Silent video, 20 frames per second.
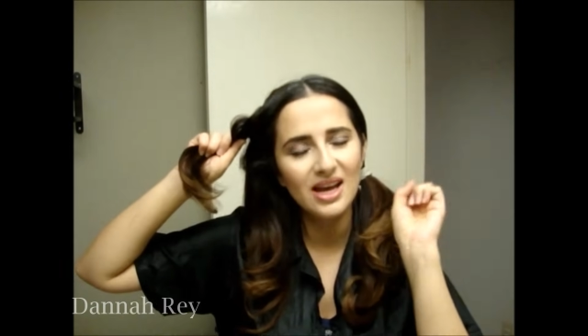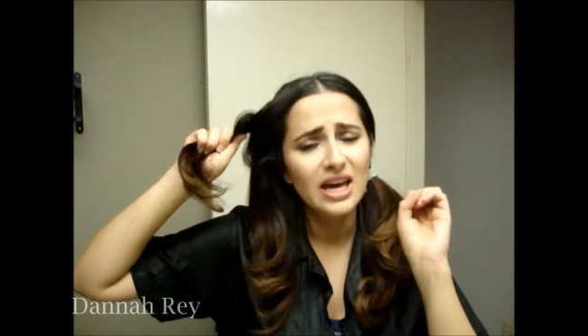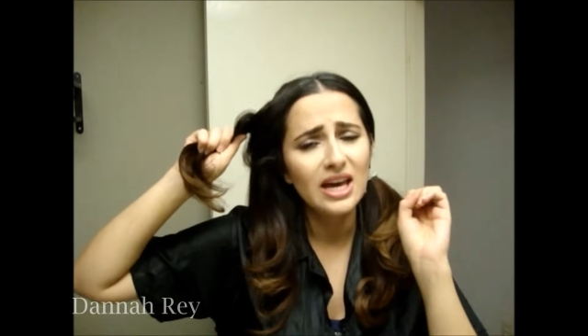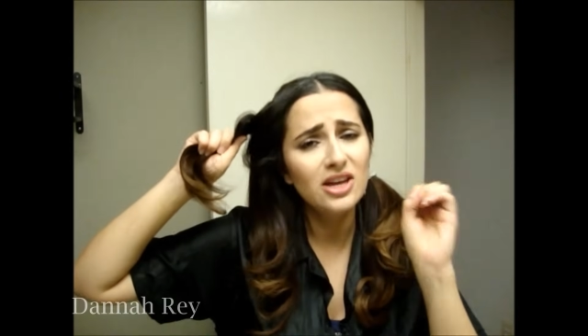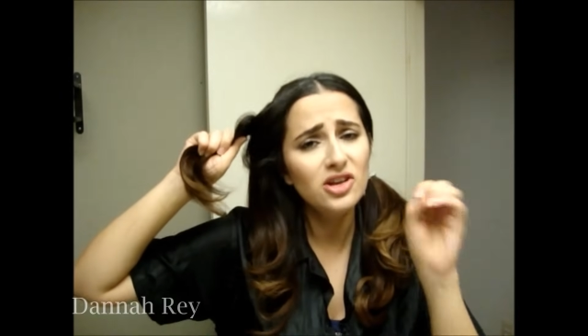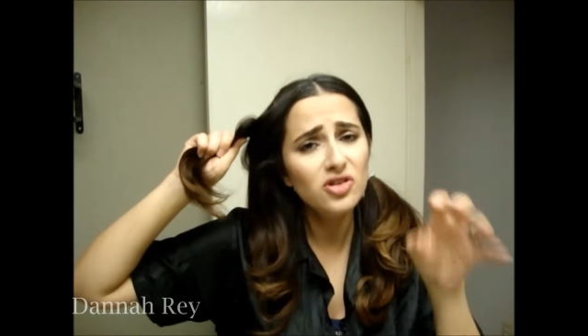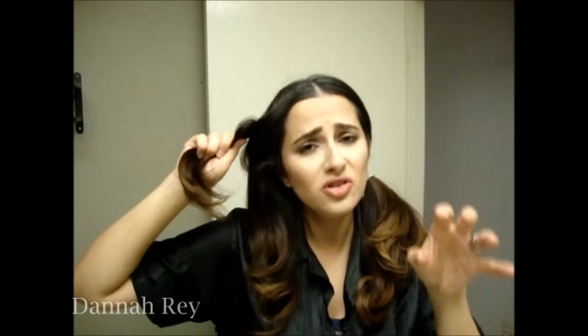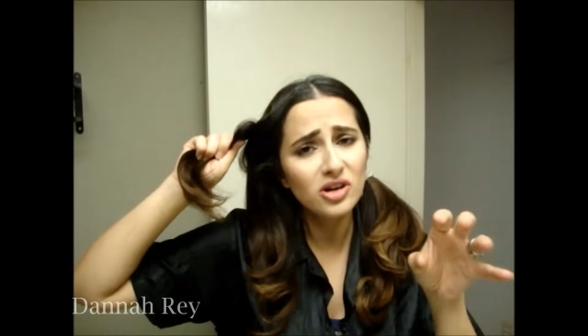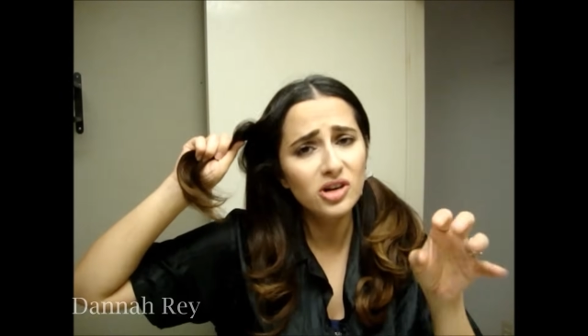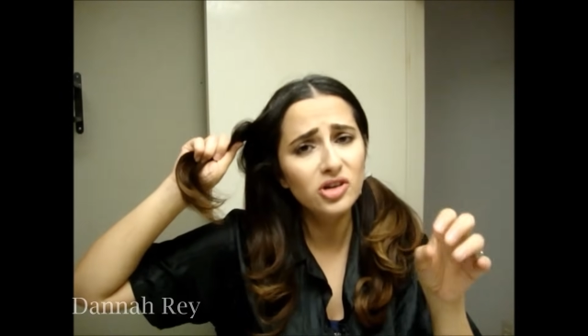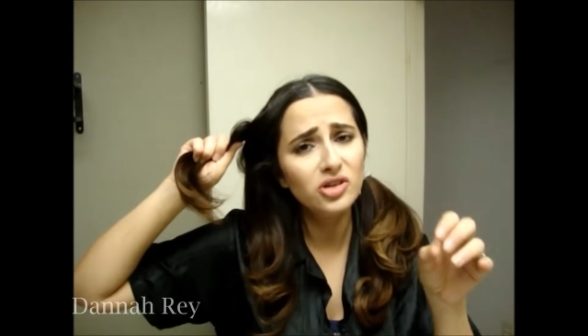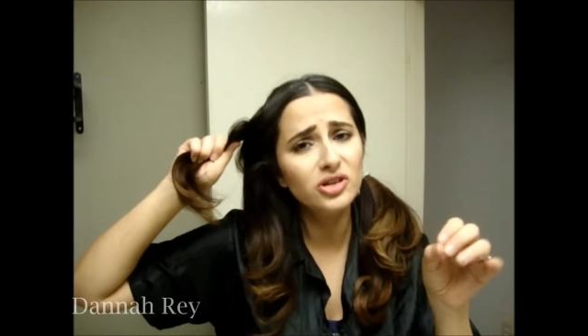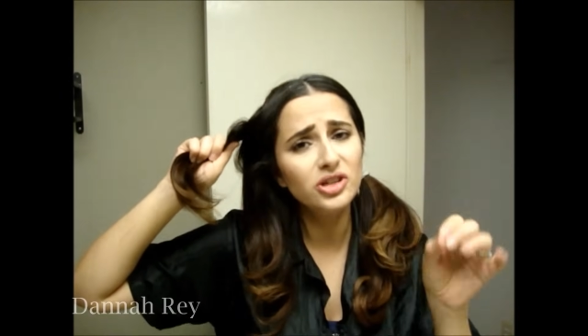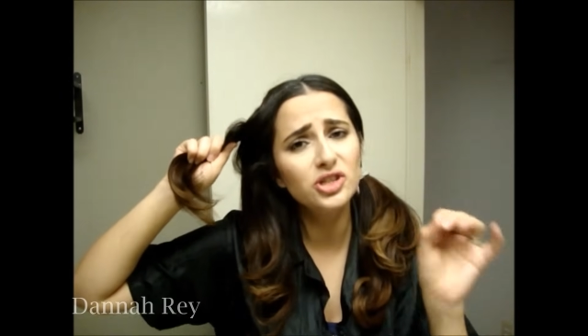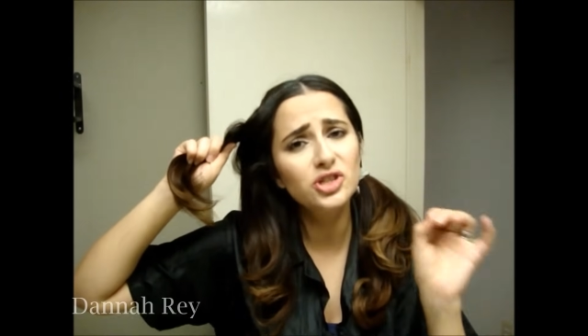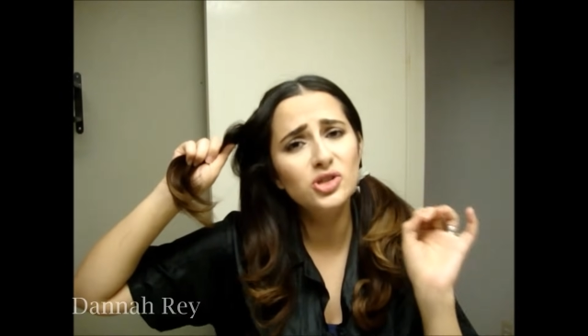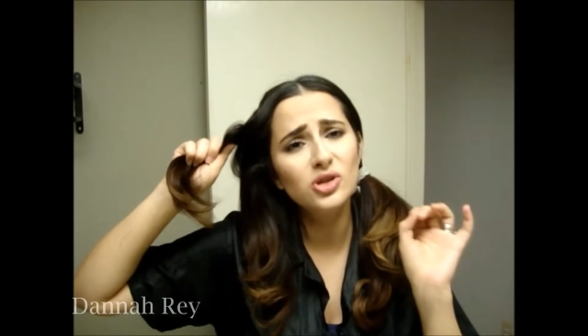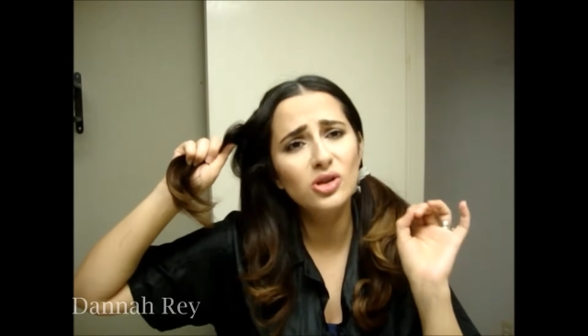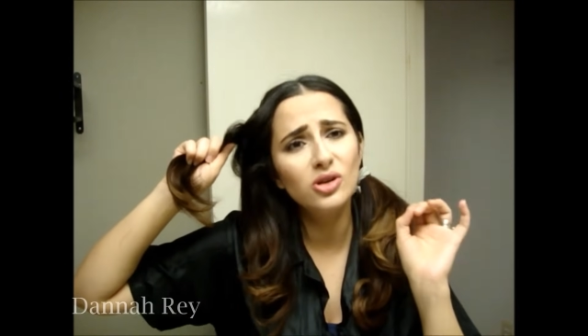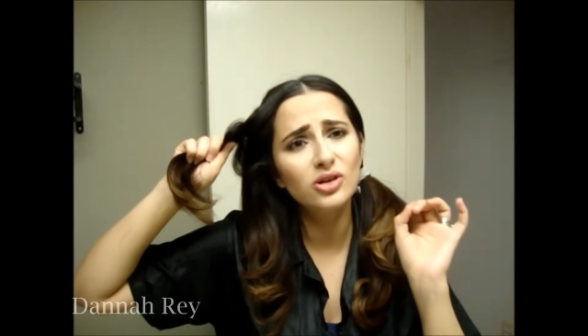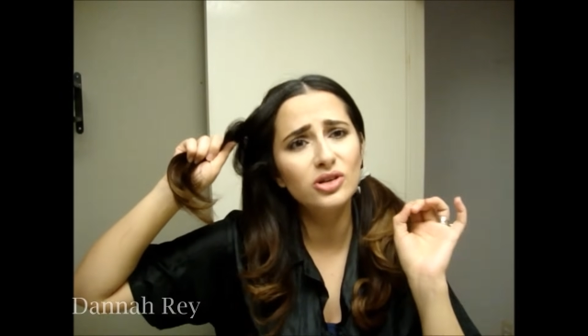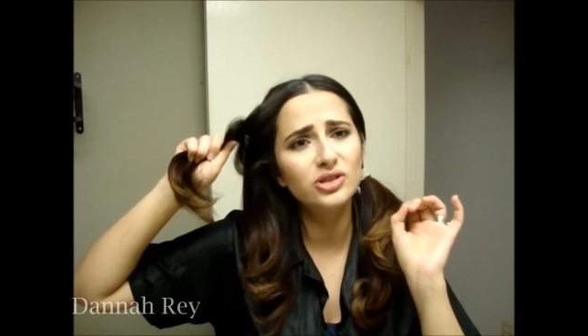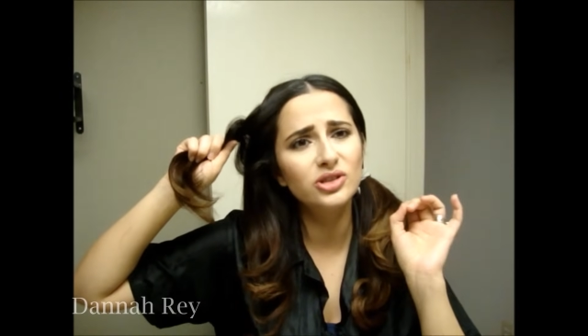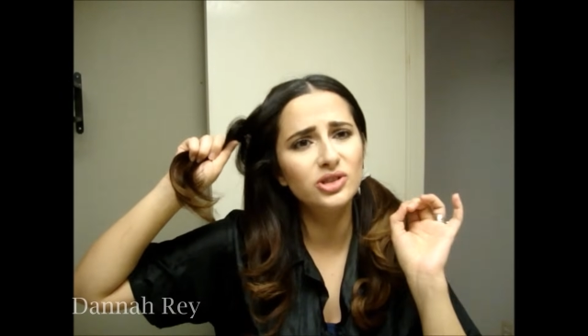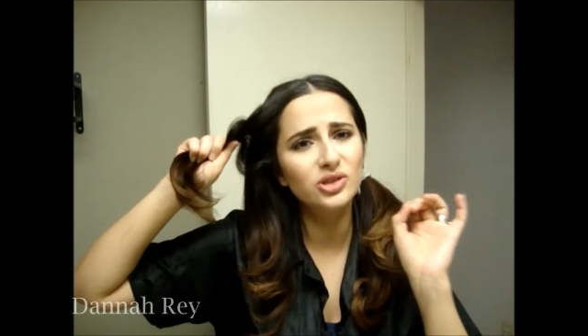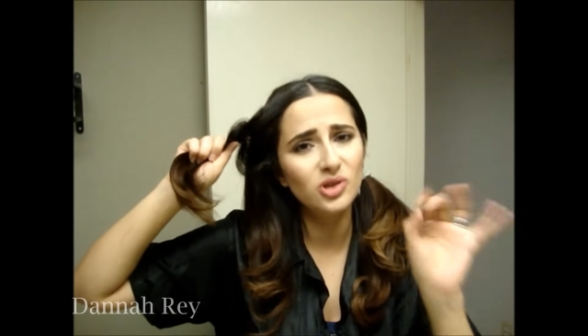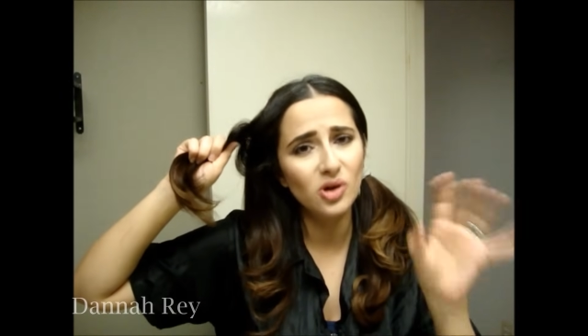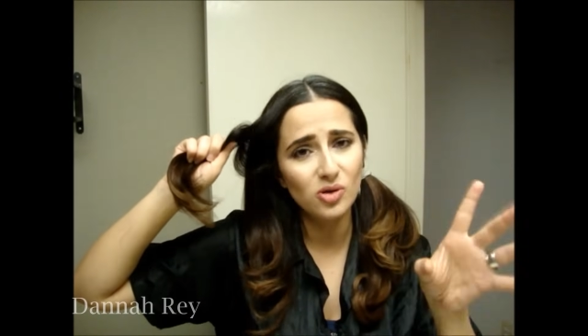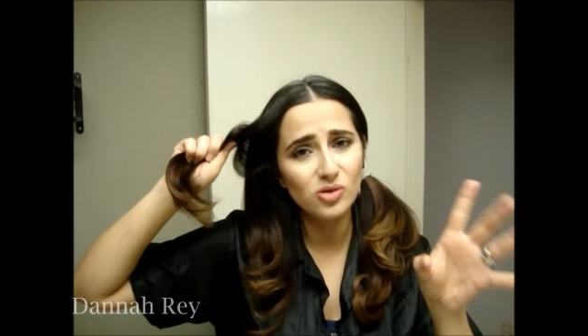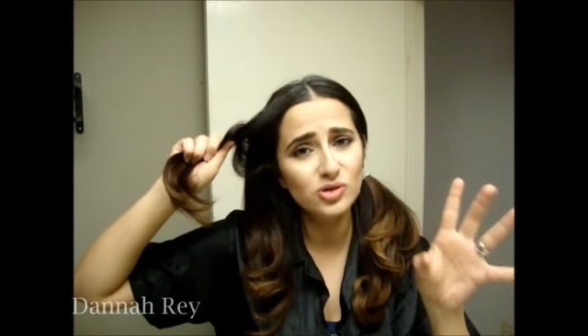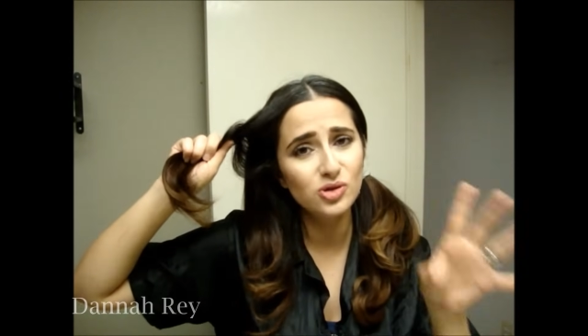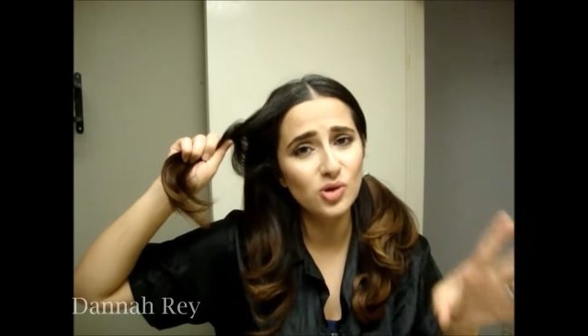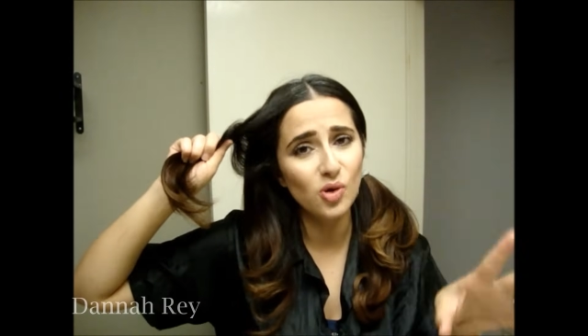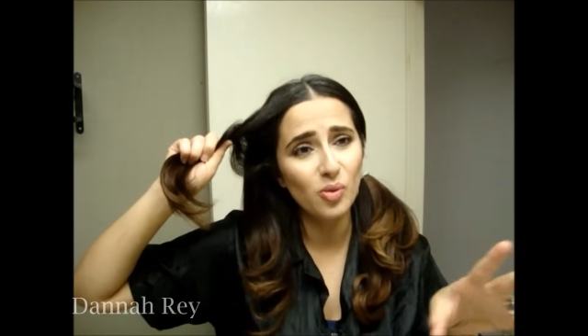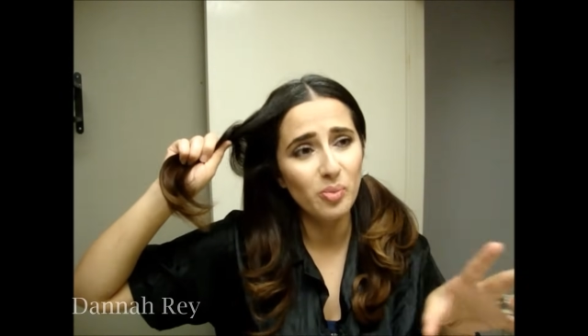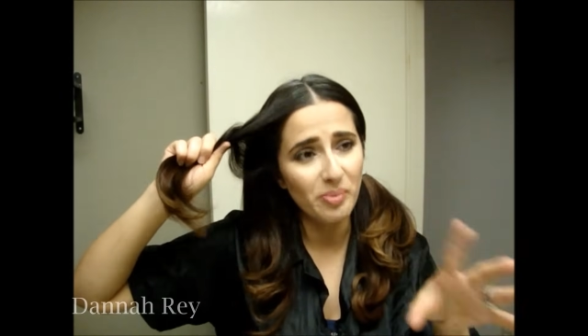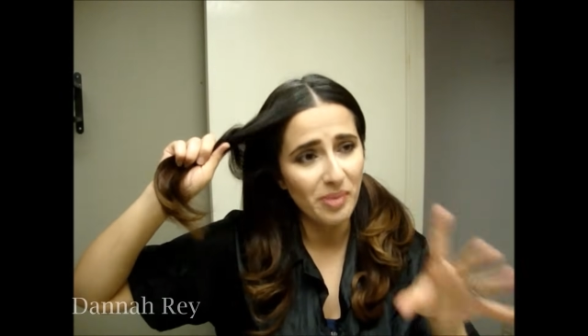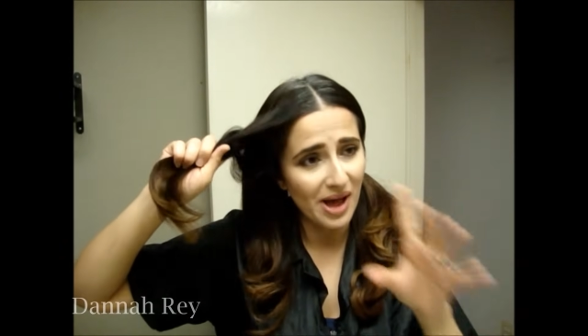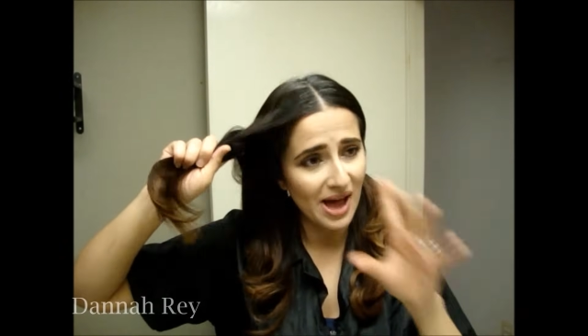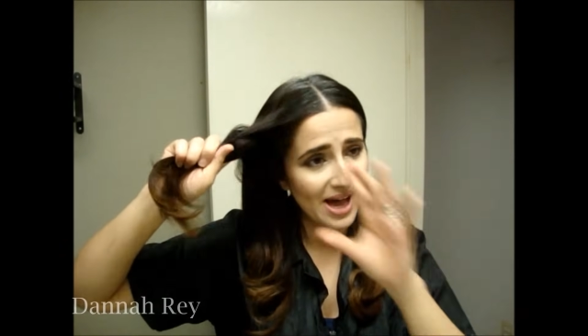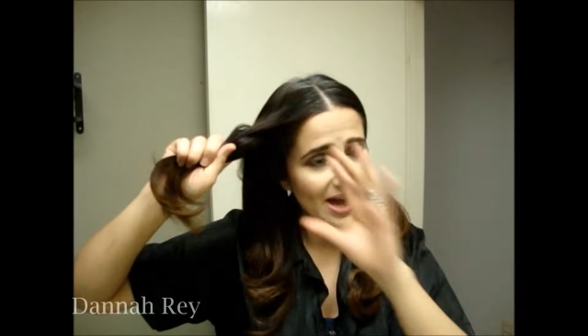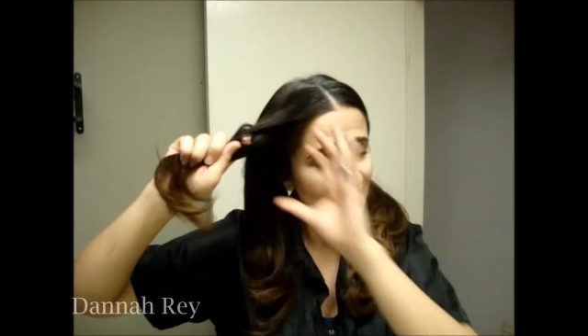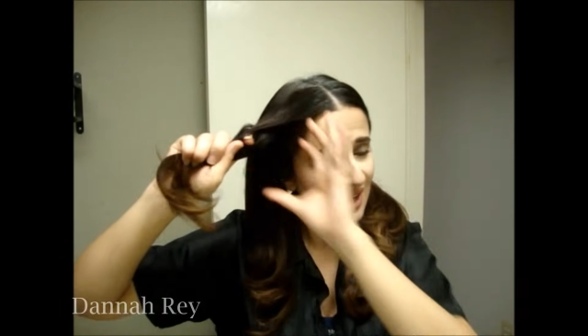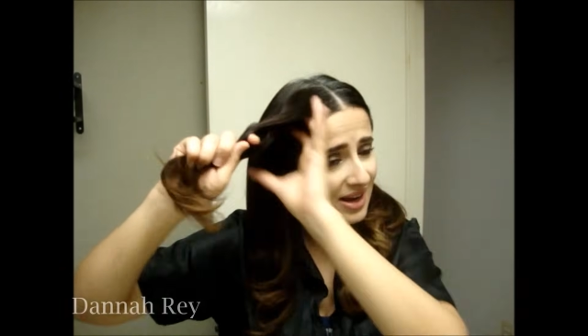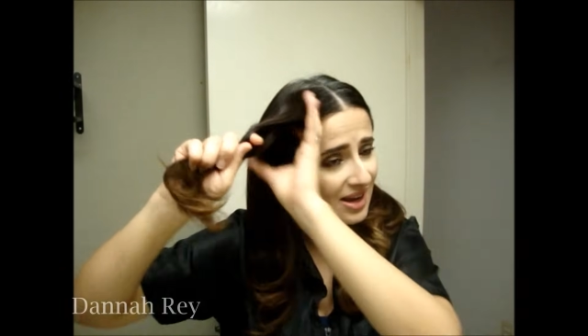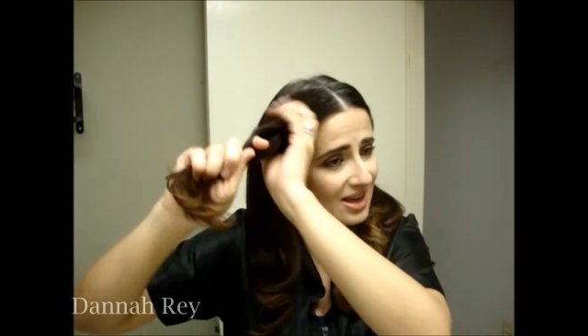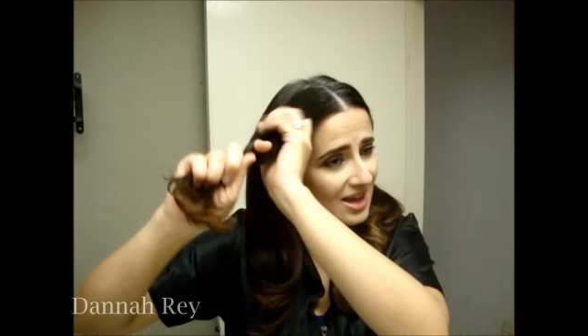and you're going to look so bad.